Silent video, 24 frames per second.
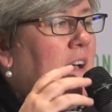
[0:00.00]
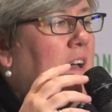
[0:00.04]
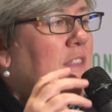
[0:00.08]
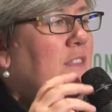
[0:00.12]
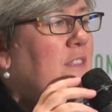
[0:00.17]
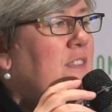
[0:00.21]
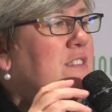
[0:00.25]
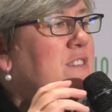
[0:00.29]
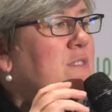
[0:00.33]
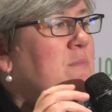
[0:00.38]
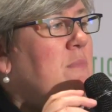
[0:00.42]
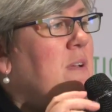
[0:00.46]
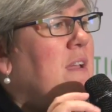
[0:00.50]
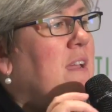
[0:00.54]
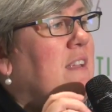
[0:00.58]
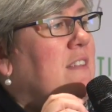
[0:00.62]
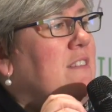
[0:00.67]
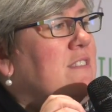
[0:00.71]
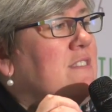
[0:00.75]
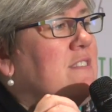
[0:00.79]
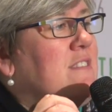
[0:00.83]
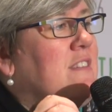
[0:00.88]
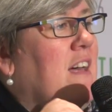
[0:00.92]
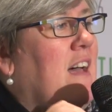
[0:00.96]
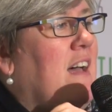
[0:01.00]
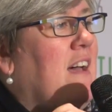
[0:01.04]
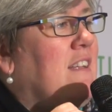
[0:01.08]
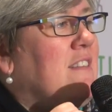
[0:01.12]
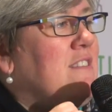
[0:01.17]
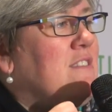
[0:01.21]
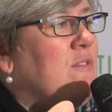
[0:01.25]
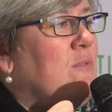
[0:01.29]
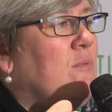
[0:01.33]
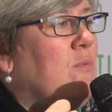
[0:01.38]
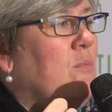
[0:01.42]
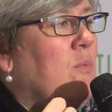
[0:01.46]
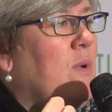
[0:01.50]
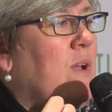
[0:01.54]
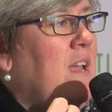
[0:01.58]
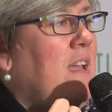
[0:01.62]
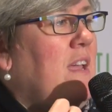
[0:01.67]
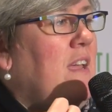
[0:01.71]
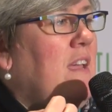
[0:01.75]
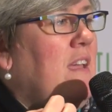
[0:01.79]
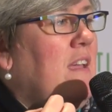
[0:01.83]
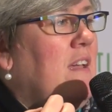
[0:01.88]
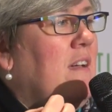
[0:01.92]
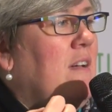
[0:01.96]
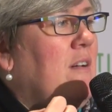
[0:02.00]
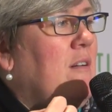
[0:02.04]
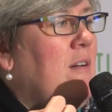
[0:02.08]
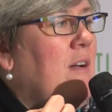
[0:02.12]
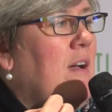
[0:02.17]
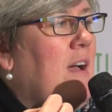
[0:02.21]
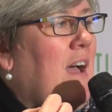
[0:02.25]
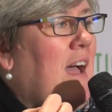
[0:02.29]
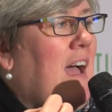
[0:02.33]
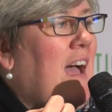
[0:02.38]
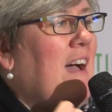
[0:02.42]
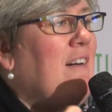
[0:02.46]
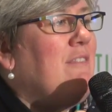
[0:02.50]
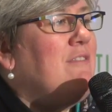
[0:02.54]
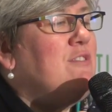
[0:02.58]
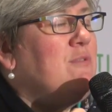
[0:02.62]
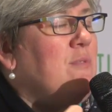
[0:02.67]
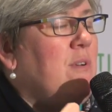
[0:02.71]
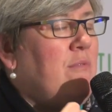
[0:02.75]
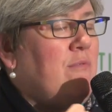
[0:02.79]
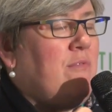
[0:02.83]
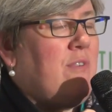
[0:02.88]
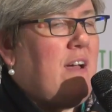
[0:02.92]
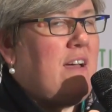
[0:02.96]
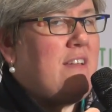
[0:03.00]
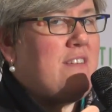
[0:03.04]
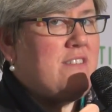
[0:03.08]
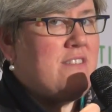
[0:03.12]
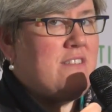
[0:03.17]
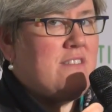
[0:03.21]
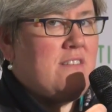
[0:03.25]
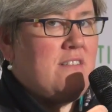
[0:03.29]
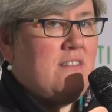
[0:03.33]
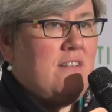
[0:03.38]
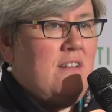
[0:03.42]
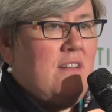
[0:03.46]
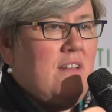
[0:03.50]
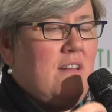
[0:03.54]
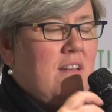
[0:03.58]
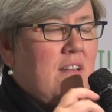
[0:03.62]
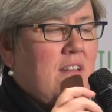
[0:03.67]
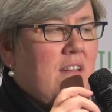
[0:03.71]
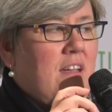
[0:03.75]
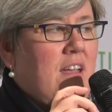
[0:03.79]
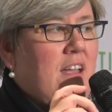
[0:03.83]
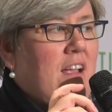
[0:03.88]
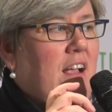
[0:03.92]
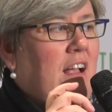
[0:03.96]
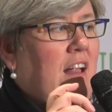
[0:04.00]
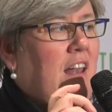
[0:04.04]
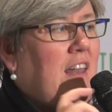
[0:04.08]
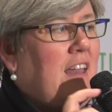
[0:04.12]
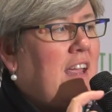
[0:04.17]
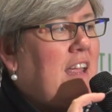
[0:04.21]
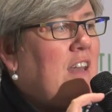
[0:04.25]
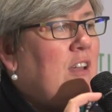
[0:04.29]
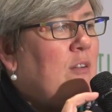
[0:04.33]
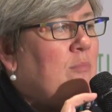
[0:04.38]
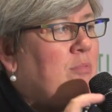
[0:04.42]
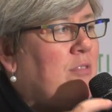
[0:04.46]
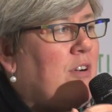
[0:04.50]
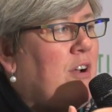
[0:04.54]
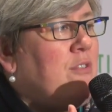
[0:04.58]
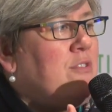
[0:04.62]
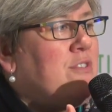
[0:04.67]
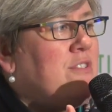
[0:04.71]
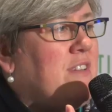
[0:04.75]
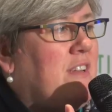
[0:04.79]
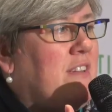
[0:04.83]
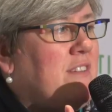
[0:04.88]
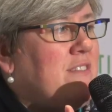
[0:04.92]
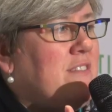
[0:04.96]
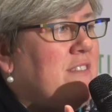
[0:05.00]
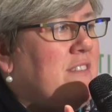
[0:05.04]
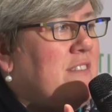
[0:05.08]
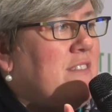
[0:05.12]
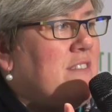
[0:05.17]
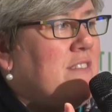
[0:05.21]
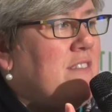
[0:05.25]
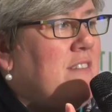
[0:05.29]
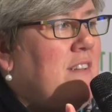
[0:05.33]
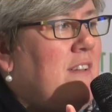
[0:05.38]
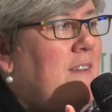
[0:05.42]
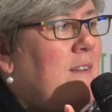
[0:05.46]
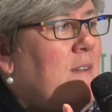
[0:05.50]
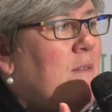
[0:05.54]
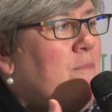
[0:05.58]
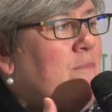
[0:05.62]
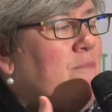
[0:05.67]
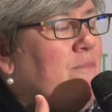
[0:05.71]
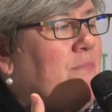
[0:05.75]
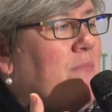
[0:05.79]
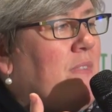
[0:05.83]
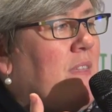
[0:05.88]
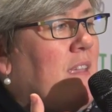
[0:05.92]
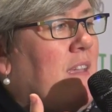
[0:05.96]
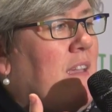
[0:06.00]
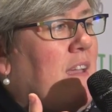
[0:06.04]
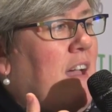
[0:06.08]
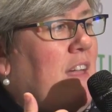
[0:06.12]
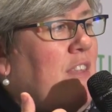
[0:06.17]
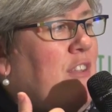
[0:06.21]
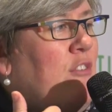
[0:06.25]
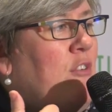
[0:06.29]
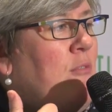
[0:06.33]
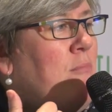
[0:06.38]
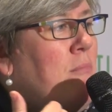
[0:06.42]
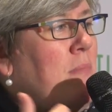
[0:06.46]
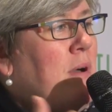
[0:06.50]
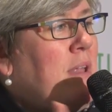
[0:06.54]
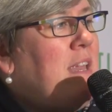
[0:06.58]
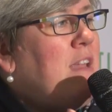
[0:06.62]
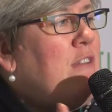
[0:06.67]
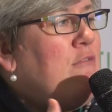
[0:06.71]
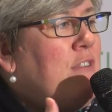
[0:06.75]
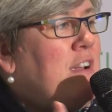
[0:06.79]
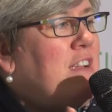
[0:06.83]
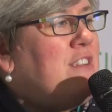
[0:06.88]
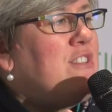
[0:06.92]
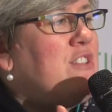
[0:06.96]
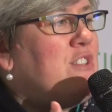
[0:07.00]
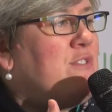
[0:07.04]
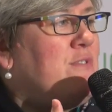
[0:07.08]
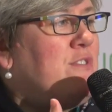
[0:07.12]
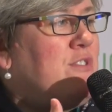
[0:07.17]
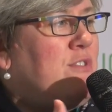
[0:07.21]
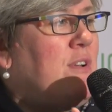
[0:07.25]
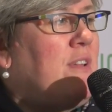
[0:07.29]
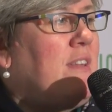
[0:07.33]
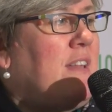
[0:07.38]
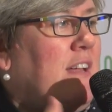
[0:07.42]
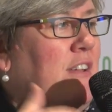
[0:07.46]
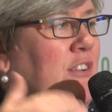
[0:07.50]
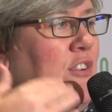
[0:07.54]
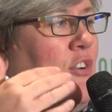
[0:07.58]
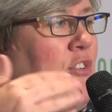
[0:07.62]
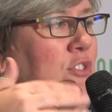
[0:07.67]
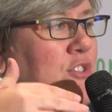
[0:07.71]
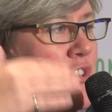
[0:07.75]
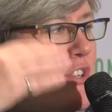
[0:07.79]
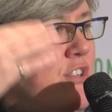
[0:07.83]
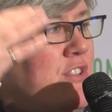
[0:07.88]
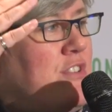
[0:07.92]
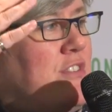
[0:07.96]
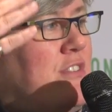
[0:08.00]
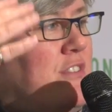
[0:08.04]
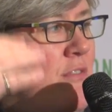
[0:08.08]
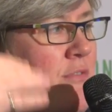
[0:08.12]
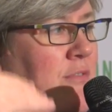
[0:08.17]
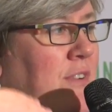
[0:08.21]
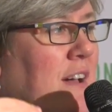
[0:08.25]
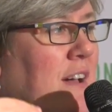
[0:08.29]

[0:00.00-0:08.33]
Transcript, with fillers: And this means that we have to invest in cleaner processes and there are many reasons for doing that, not just the